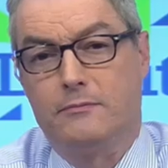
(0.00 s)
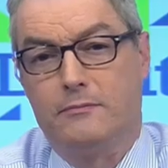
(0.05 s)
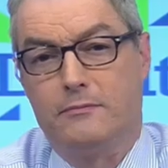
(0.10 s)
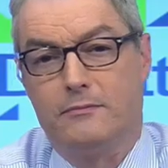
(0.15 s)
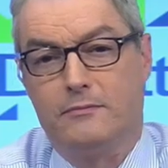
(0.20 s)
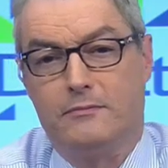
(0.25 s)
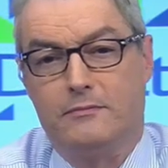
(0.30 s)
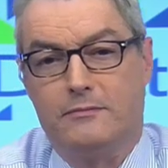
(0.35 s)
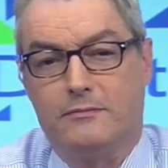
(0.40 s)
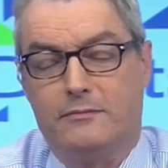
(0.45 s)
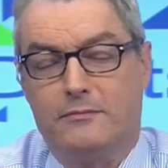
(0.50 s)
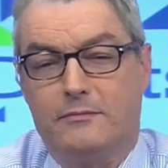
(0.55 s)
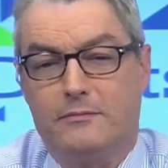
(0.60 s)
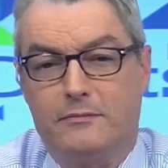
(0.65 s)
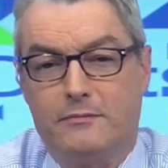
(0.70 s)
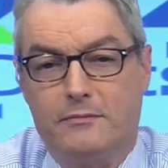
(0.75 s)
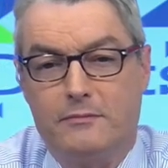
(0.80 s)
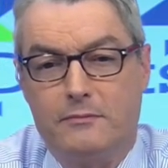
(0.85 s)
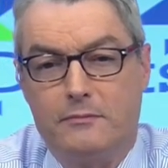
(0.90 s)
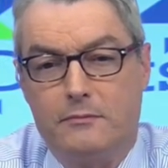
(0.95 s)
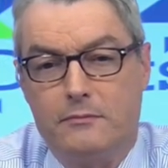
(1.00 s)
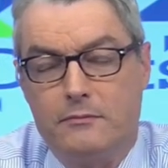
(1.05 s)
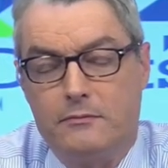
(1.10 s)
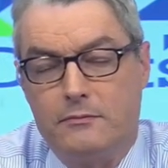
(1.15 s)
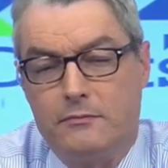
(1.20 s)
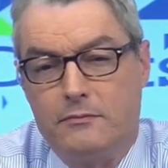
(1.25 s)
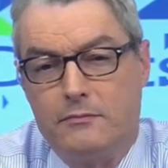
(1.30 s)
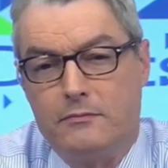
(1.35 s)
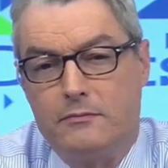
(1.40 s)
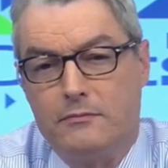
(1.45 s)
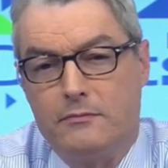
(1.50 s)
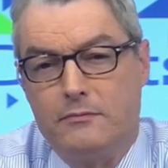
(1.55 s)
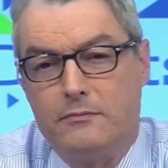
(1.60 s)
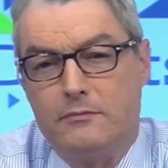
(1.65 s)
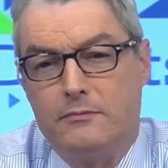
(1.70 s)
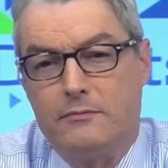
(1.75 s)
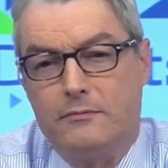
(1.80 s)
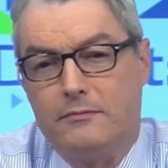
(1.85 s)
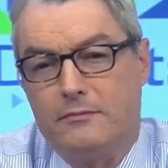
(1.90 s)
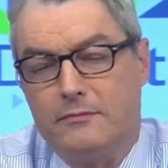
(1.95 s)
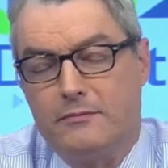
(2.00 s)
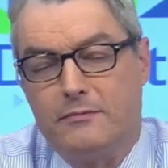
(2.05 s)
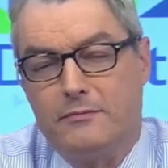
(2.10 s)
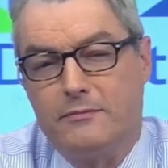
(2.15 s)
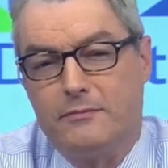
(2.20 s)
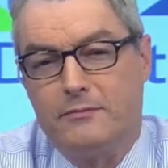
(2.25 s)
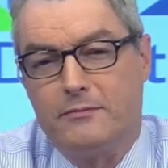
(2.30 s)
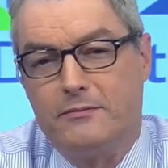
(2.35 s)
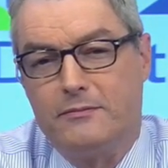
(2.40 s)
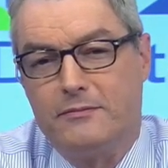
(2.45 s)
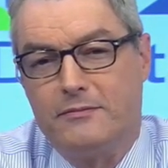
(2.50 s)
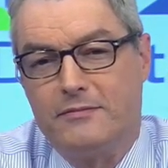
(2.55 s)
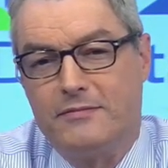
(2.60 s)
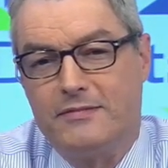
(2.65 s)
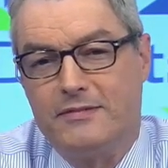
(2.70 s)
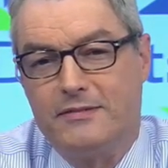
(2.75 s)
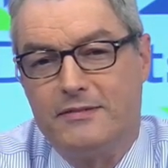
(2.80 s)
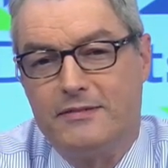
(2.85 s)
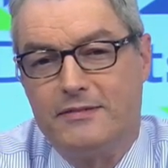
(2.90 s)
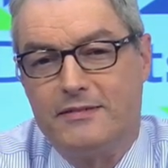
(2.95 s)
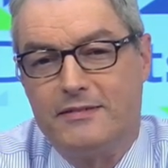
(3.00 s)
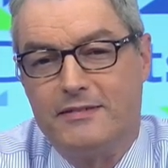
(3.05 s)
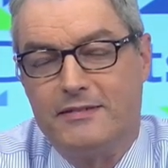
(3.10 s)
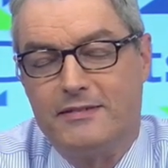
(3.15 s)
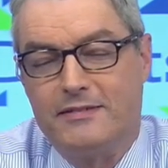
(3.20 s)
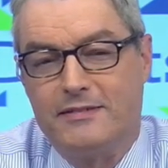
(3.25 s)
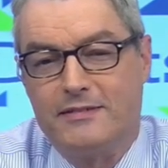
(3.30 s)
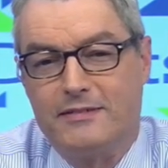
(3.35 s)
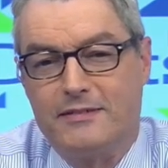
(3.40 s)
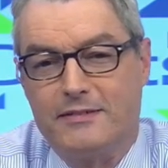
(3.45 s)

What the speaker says: (not speaking)